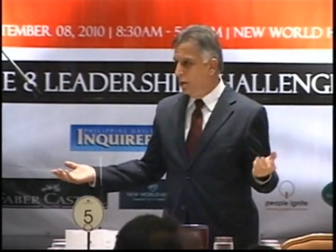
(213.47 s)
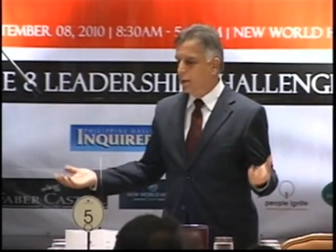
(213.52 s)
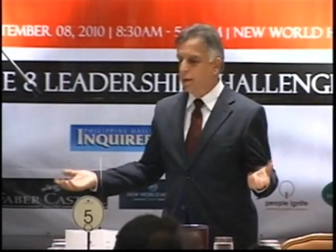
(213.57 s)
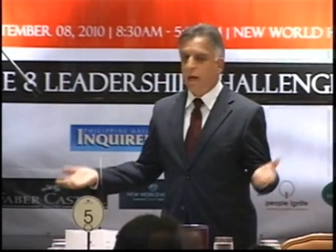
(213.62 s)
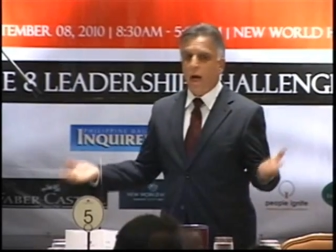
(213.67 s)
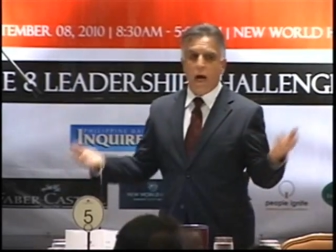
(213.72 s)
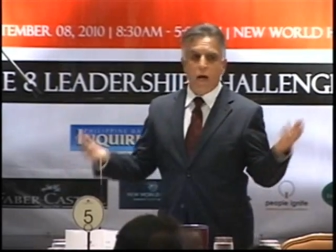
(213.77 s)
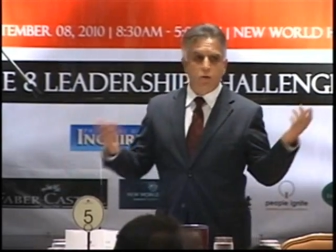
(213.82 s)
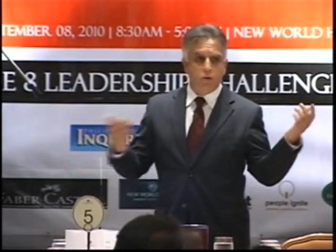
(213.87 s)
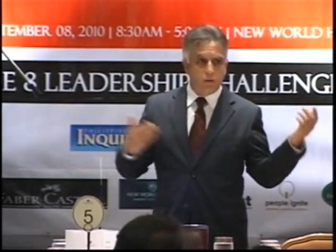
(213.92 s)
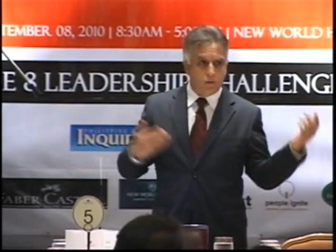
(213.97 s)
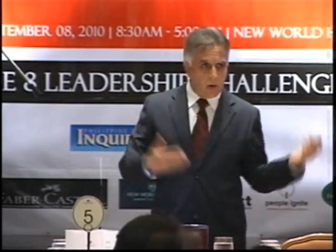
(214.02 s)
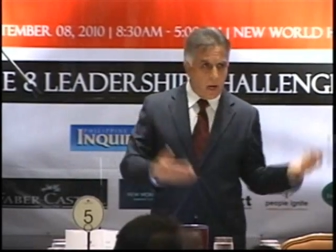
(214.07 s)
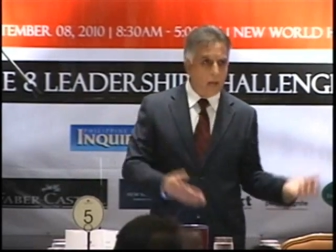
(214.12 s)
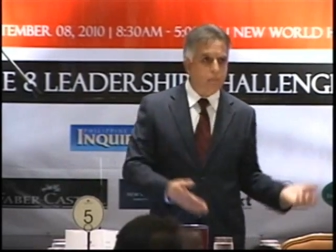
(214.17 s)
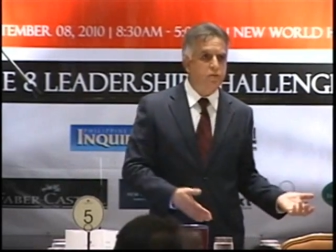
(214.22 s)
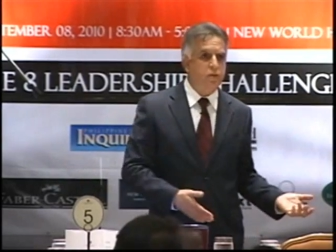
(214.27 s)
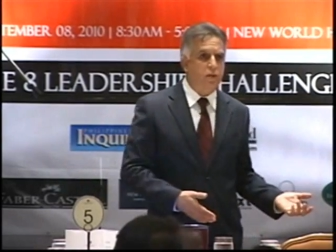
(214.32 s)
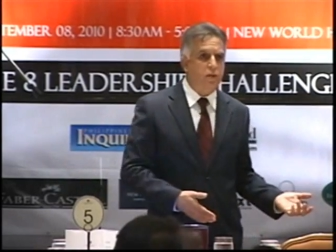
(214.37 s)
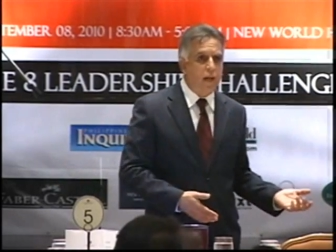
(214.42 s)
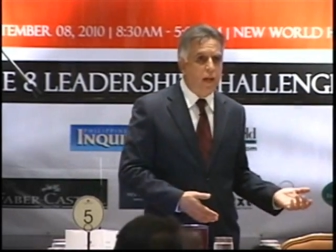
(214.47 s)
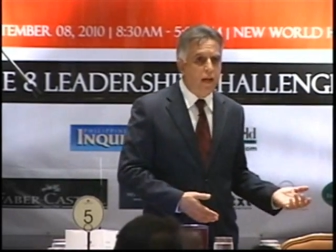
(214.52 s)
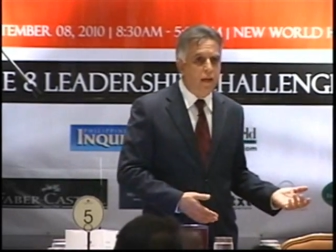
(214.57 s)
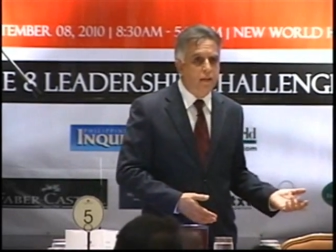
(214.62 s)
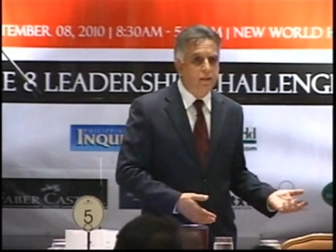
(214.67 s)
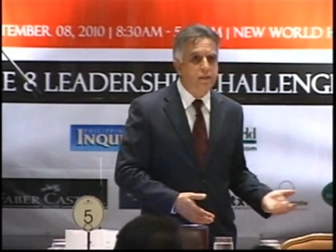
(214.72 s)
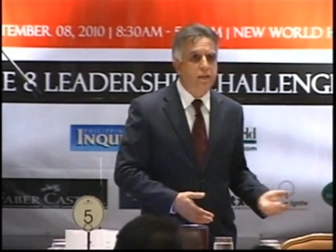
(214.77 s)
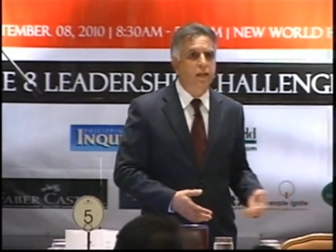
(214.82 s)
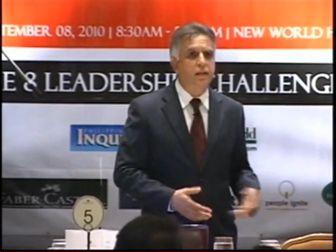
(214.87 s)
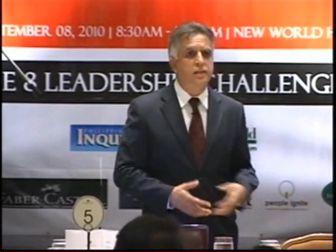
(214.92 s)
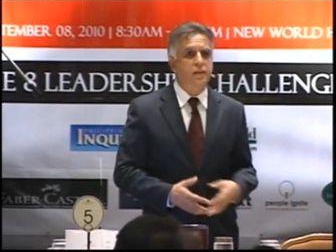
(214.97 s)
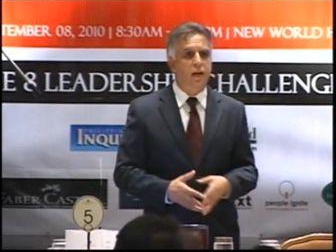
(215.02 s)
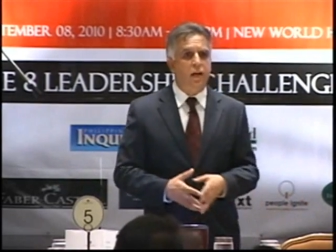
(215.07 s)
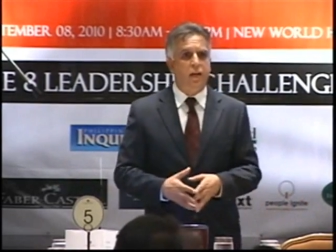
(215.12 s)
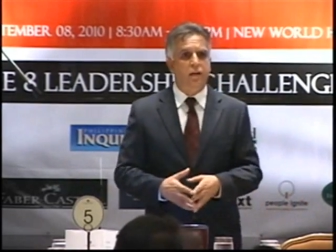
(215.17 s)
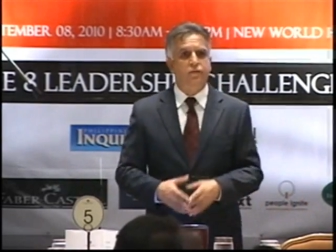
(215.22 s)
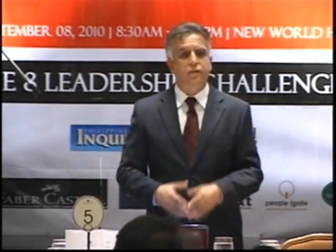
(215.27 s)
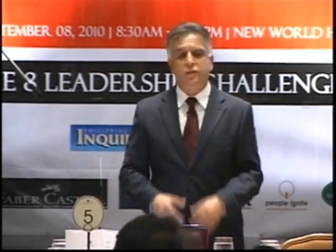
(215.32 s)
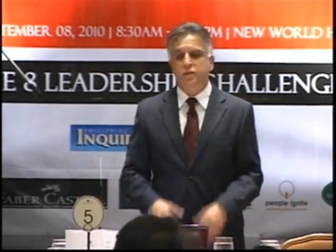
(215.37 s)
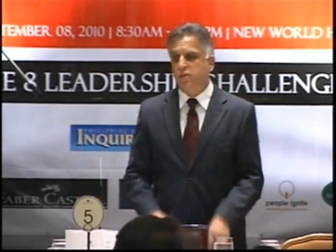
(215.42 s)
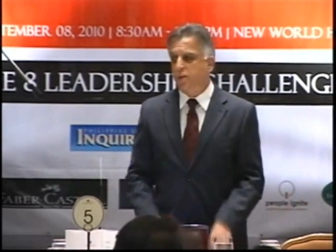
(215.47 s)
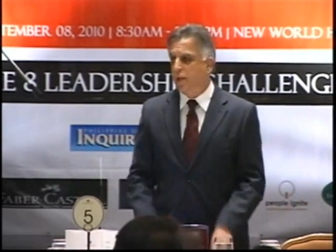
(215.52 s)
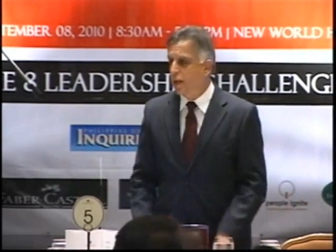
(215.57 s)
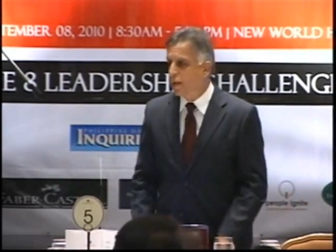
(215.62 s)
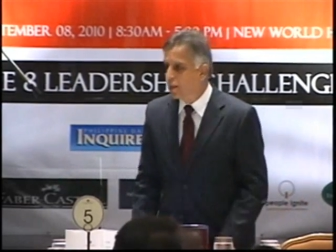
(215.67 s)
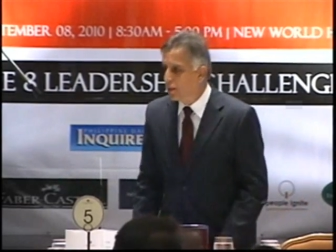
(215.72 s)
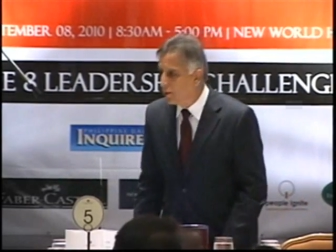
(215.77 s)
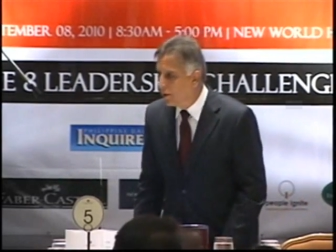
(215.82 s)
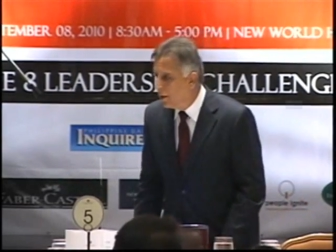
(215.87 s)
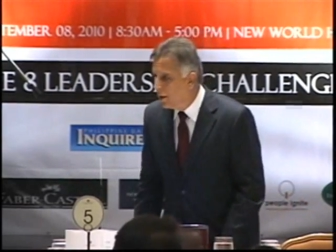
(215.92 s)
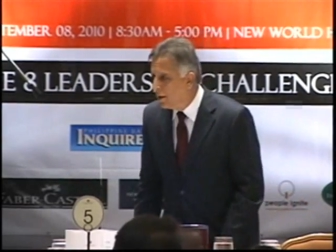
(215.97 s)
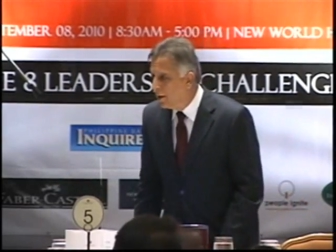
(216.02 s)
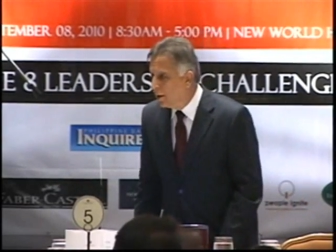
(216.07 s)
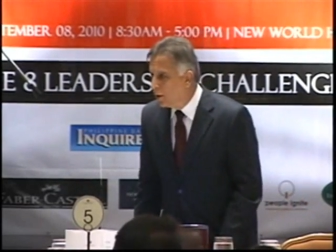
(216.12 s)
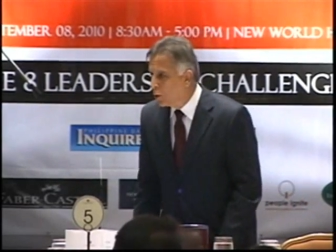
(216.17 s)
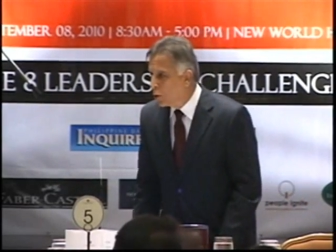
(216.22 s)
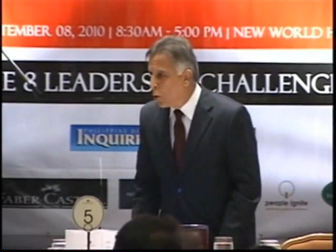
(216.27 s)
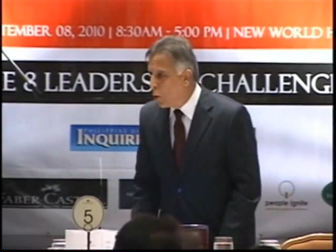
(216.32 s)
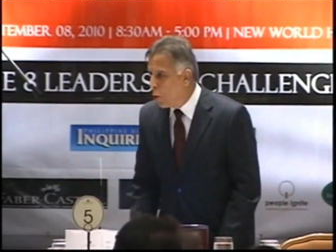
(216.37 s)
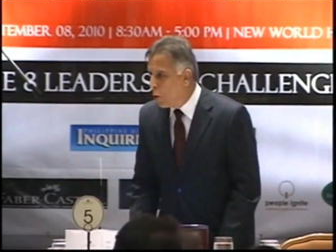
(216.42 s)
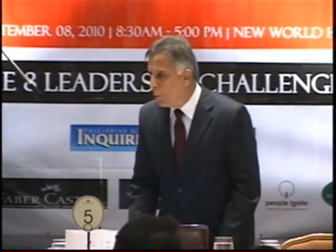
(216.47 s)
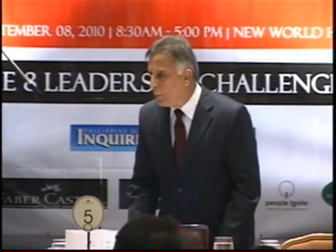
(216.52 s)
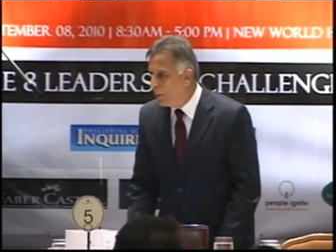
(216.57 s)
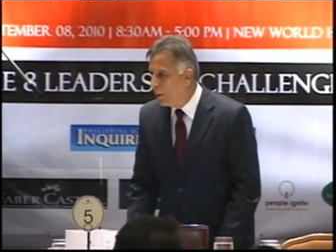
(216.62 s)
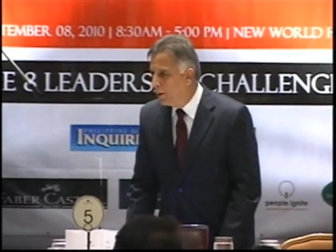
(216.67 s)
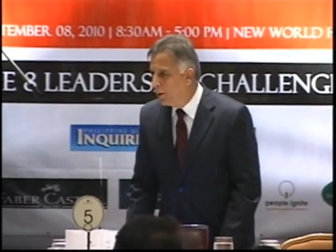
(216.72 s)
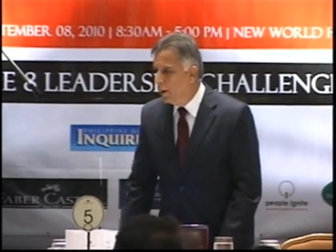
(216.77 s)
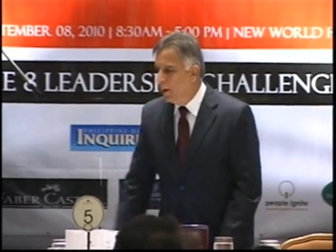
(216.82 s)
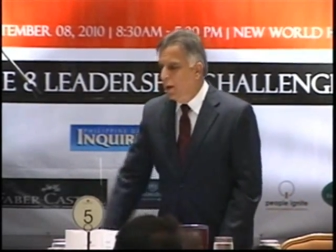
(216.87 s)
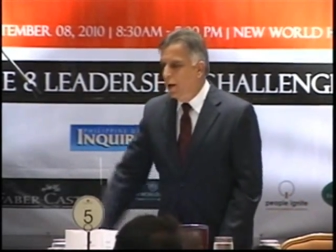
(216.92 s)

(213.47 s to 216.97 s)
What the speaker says: The guy who grabs the tail says the elephant's like a rope.